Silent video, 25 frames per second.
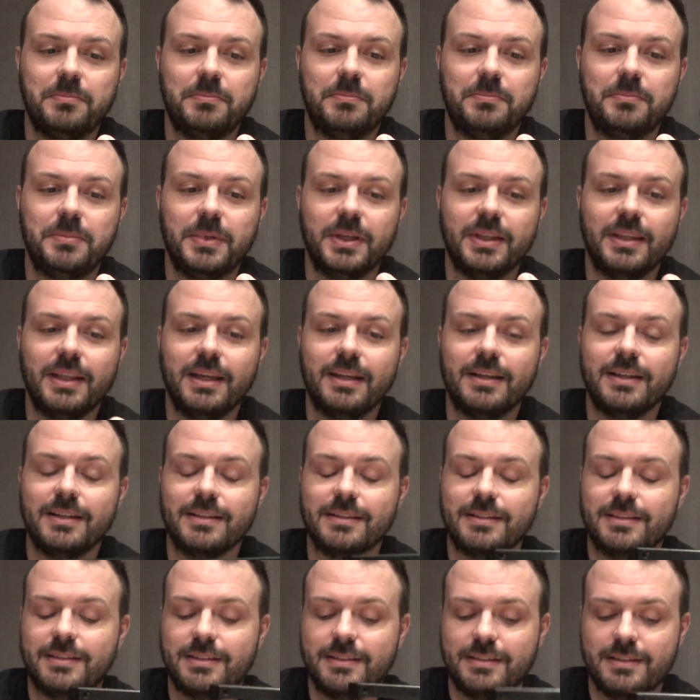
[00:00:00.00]
But then
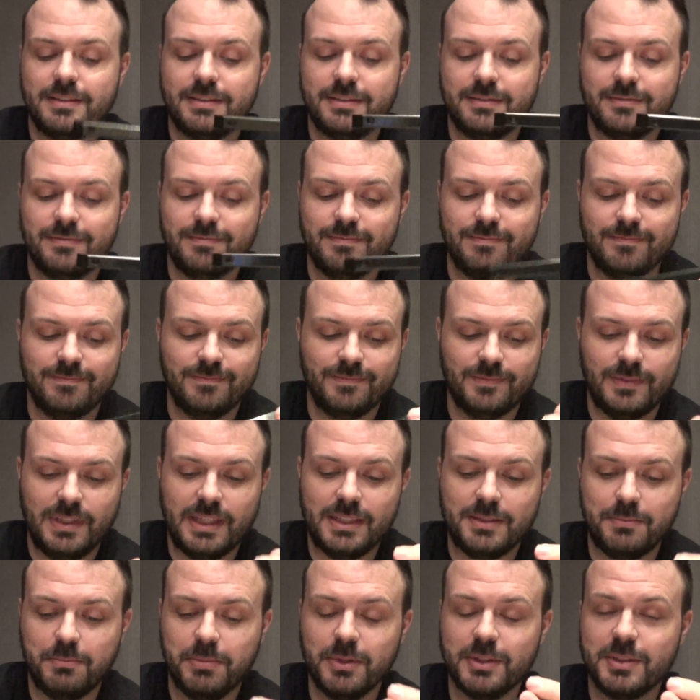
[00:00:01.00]
it's
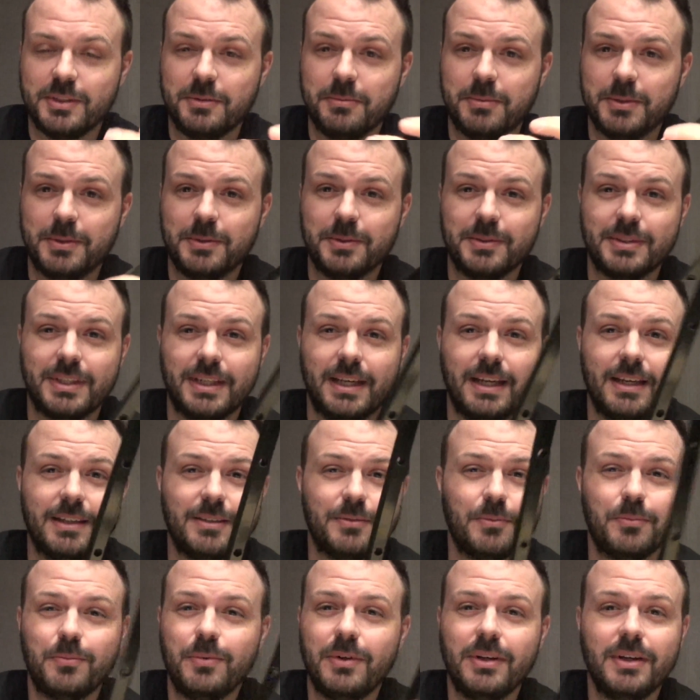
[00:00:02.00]
principles,
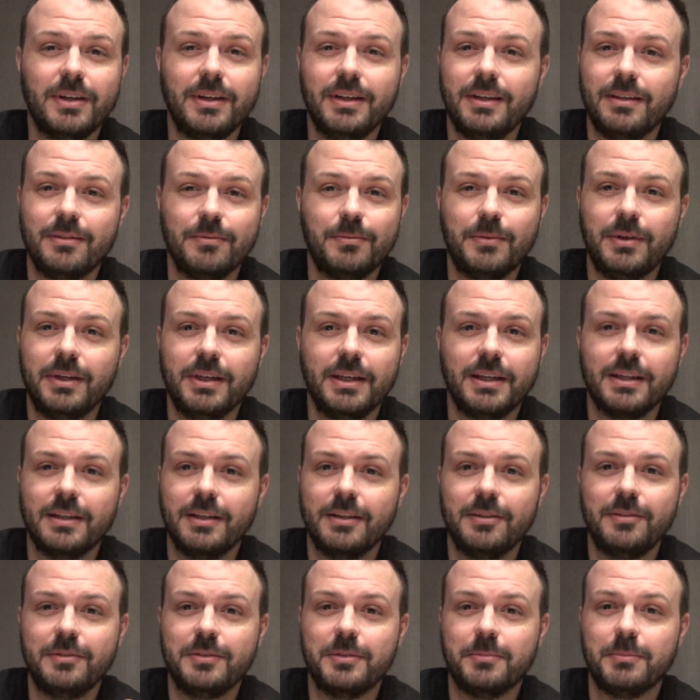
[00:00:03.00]
and why
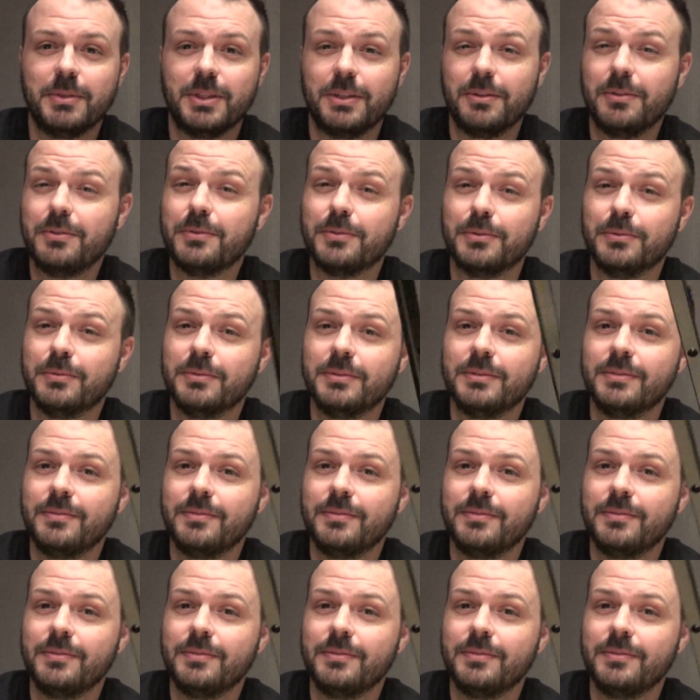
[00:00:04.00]
include them at all?